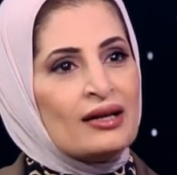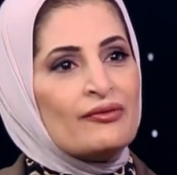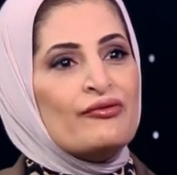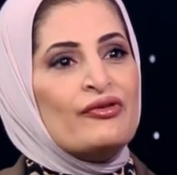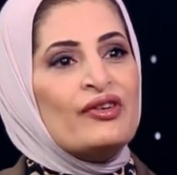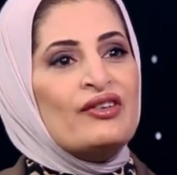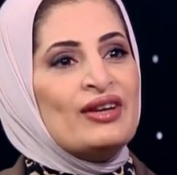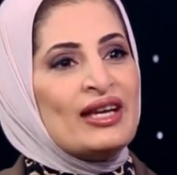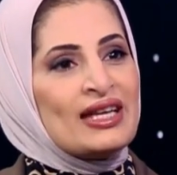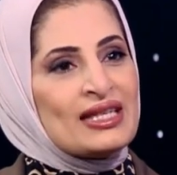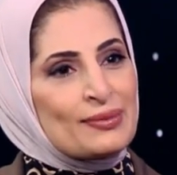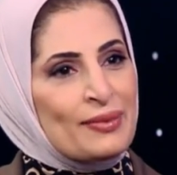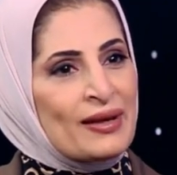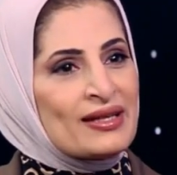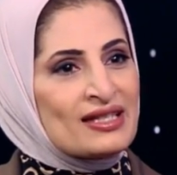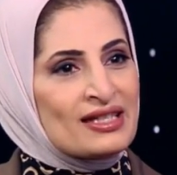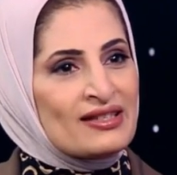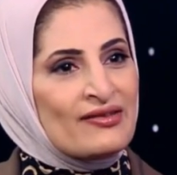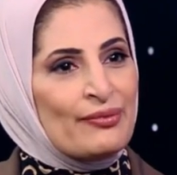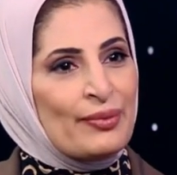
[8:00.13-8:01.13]
very
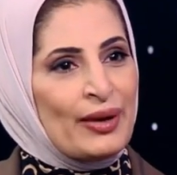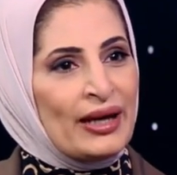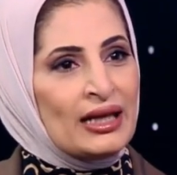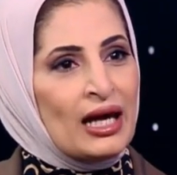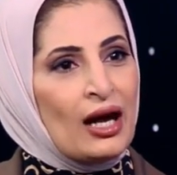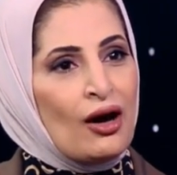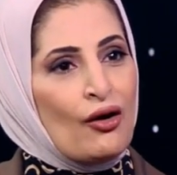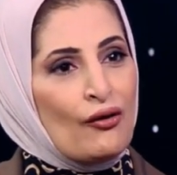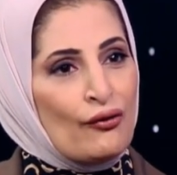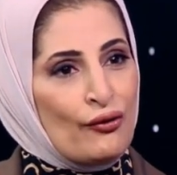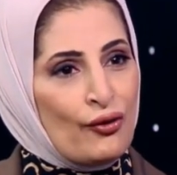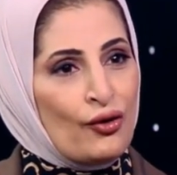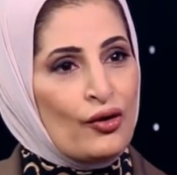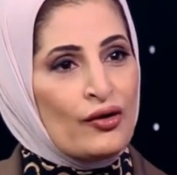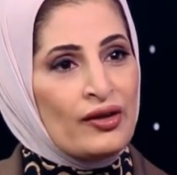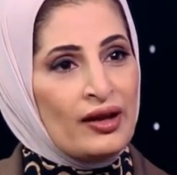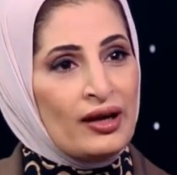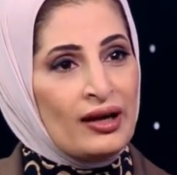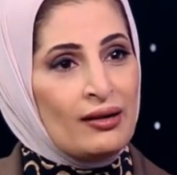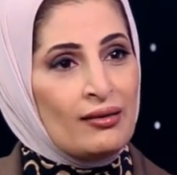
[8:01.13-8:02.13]
expensive bed for
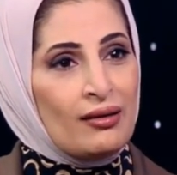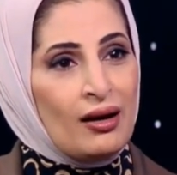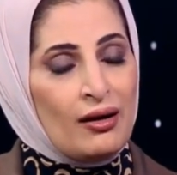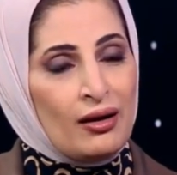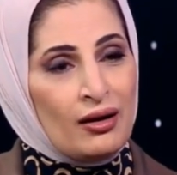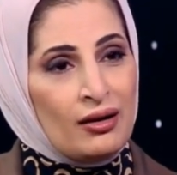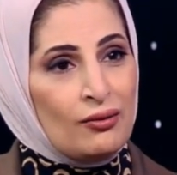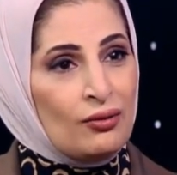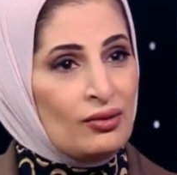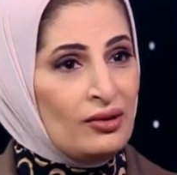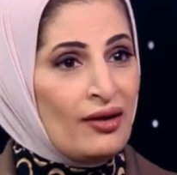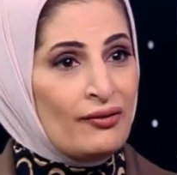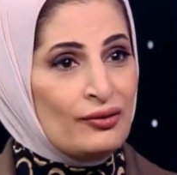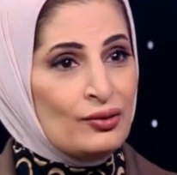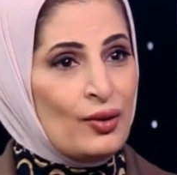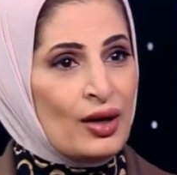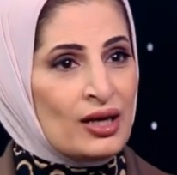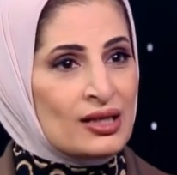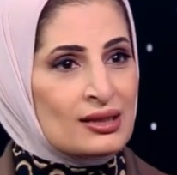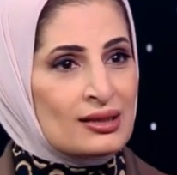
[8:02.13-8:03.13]
their loved
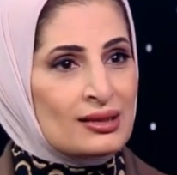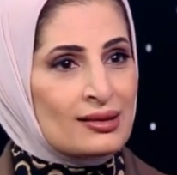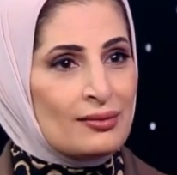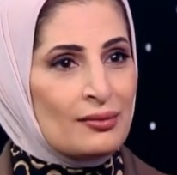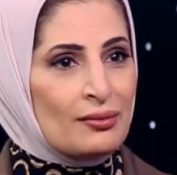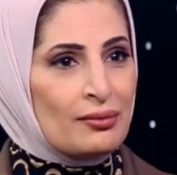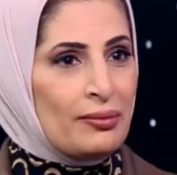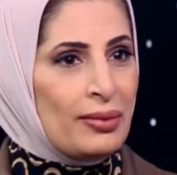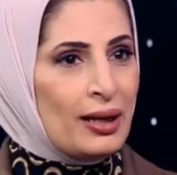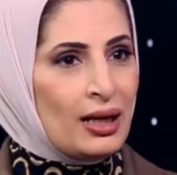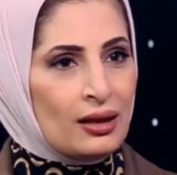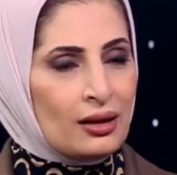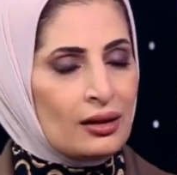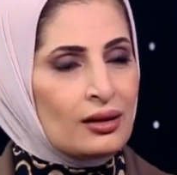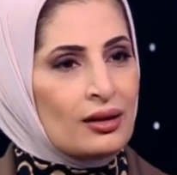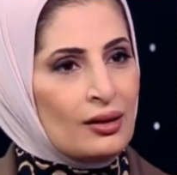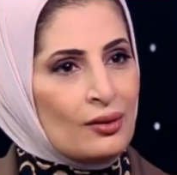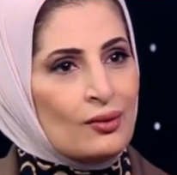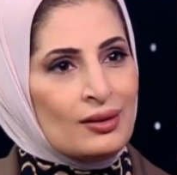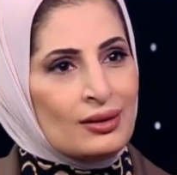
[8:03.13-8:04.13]
ones, but
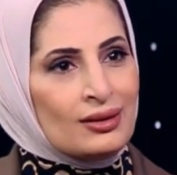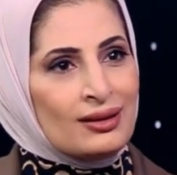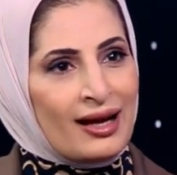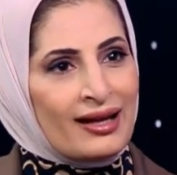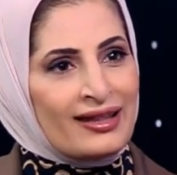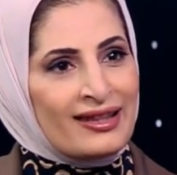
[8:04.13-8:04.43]
they would, at the